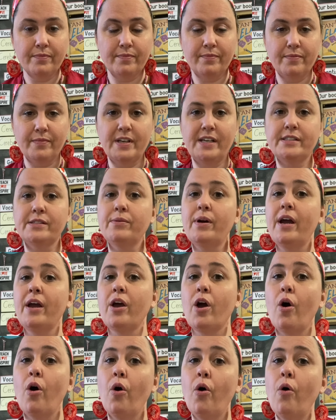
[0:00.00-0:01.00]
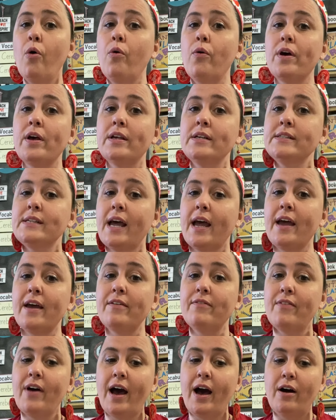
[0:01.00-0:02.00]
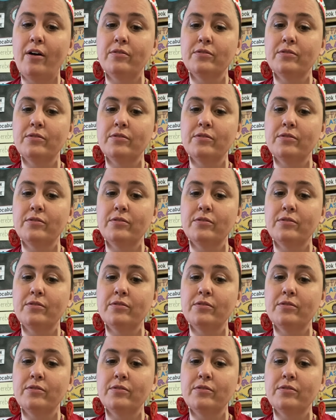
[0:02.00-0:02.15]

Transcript: That's right. O is a vowel.